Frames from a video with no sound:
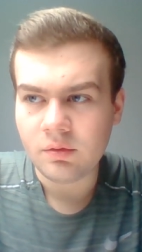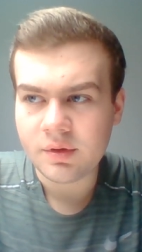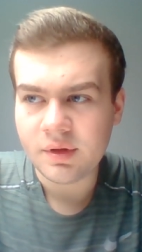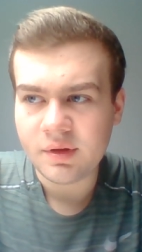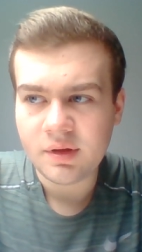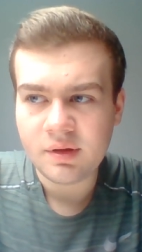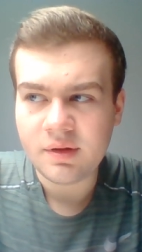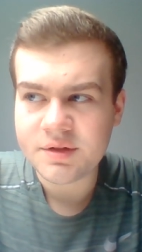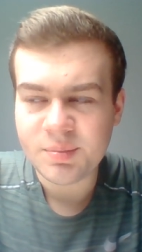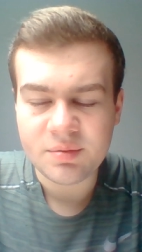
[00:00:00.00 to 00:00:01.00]
look,
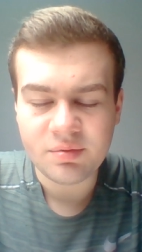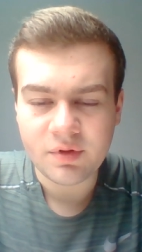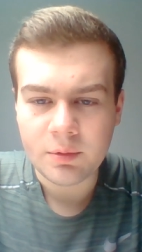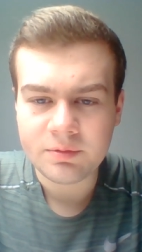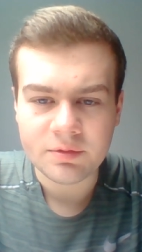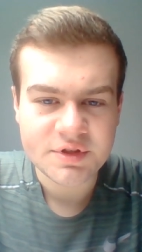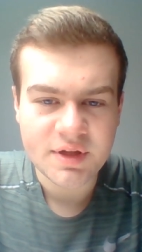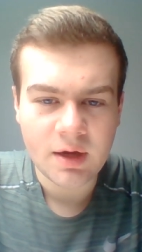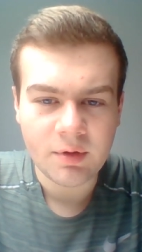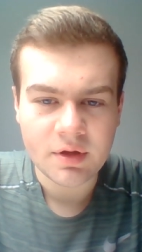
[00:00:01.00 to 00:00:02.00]
he's performing for us
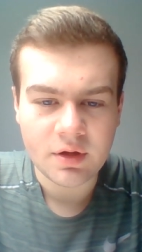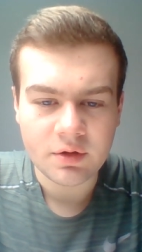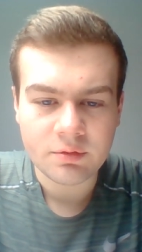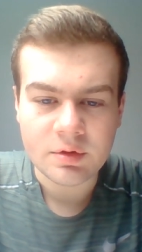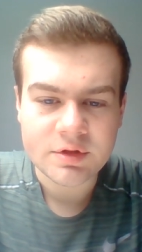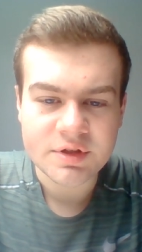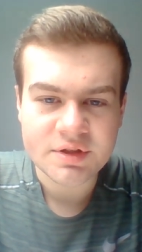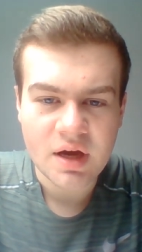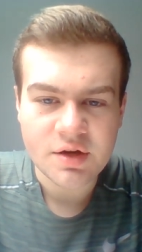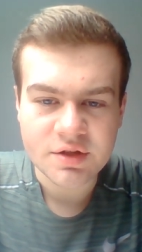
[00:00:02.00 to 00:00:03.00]
now at a crucial
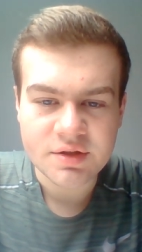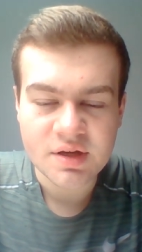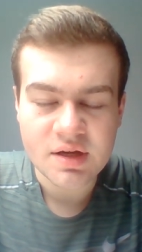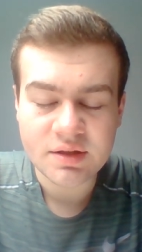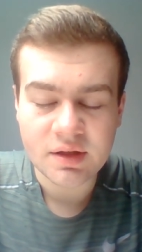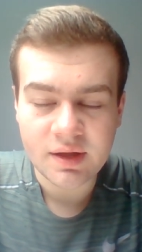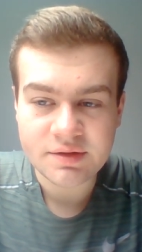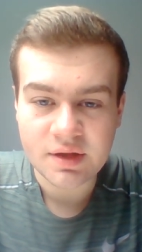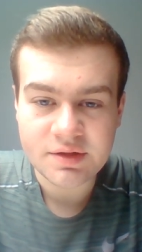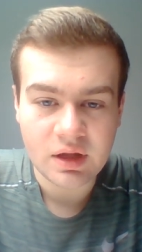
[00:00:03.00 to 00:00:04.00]
stage of the season, and
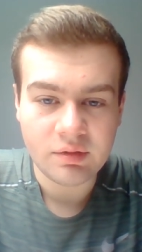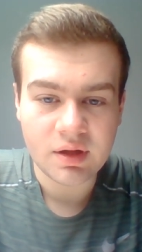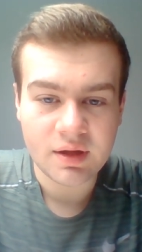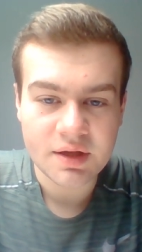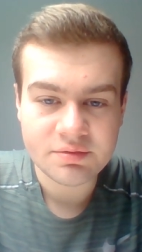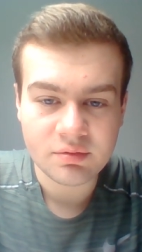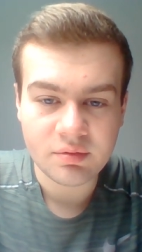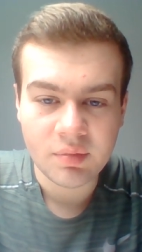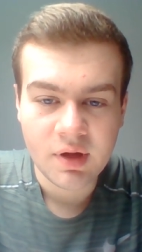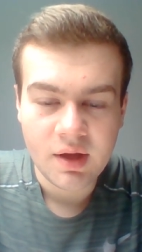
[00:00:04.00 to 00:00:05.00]
that's all we can ask from
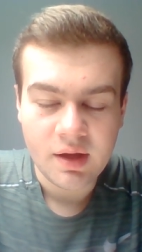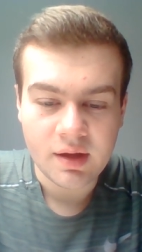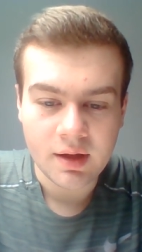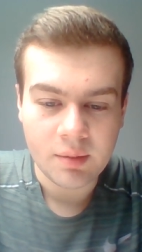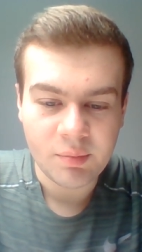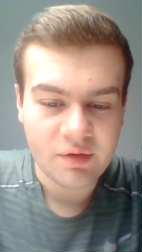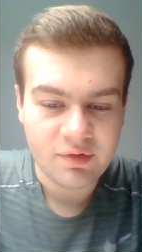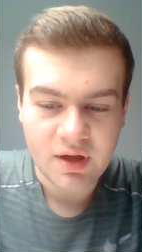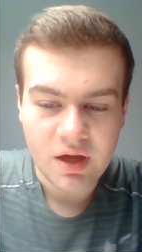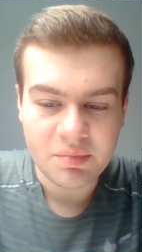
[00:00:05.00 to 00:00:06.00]
him.
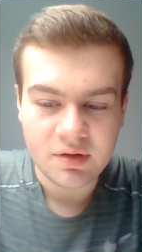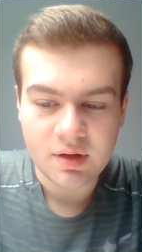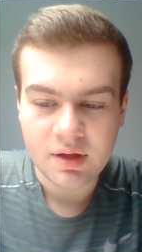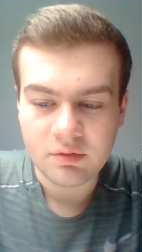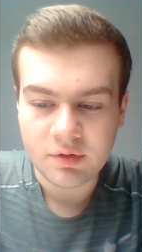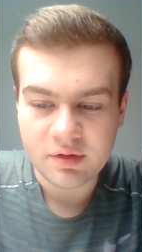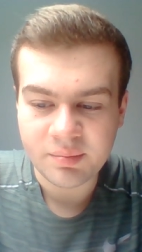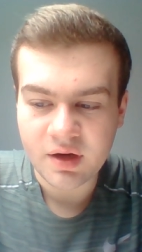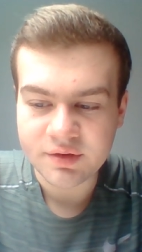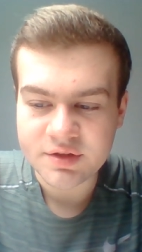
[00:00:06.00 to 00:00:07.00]
Afolabi, yeah, look, he's
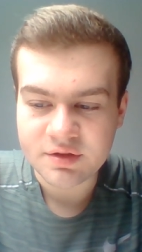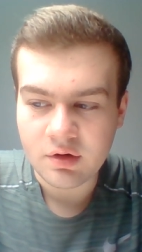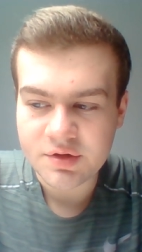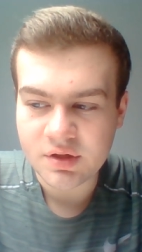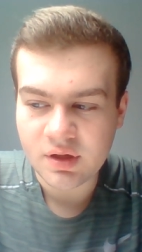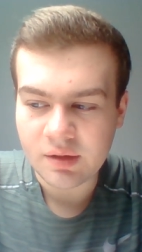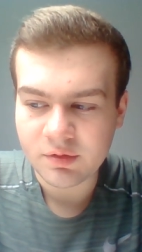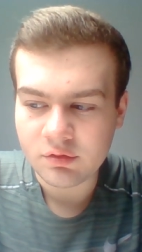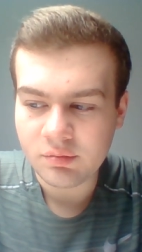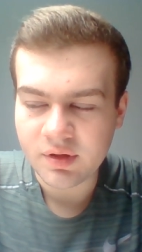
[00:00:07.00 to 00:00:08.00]
back in the score sheet
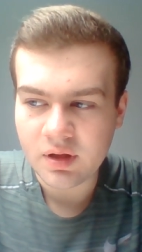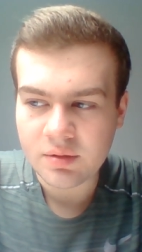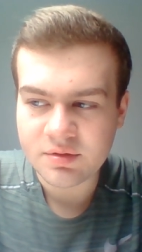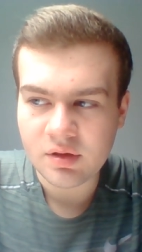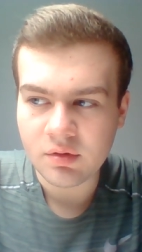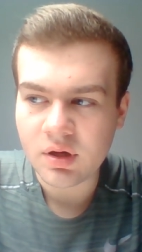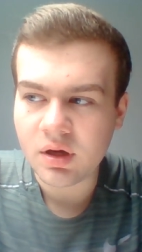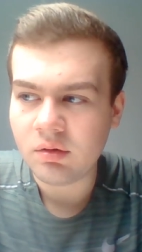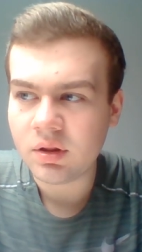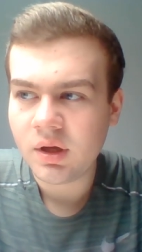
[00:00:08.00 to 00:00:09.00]
after a couple of games without a
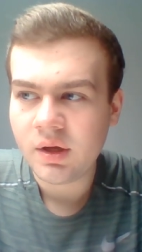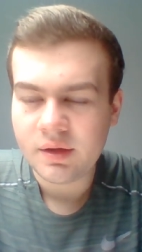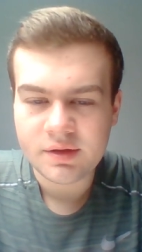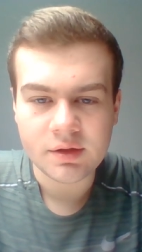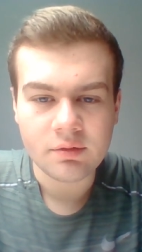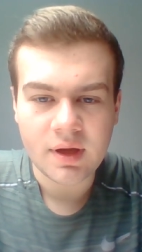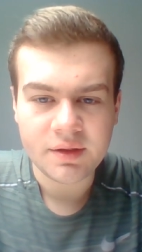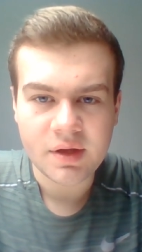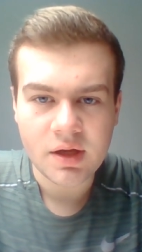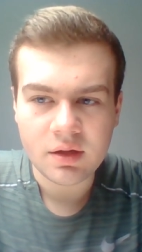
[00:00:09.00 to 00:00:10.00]
goal. Two
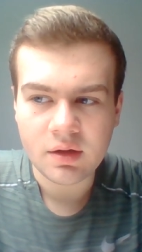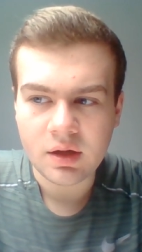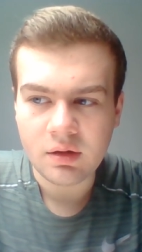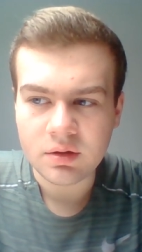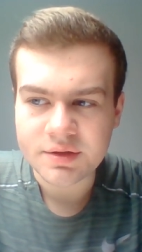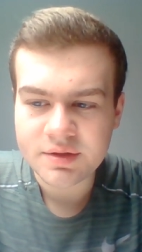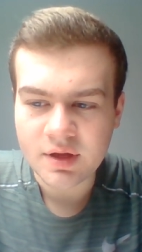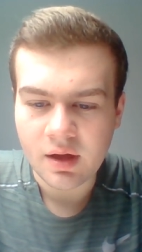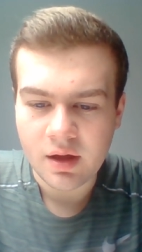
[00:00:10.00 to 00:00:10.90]
well-taken goals.